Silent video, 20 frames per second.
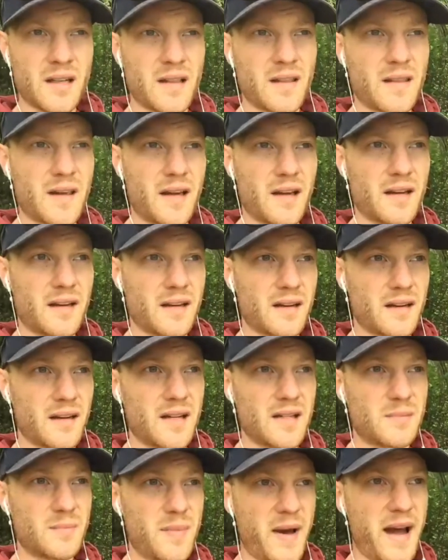that
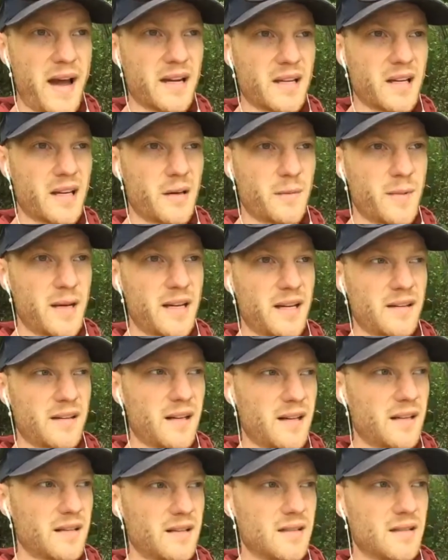is backing me,
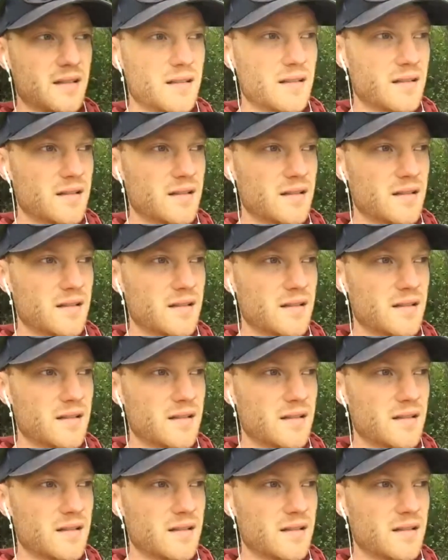that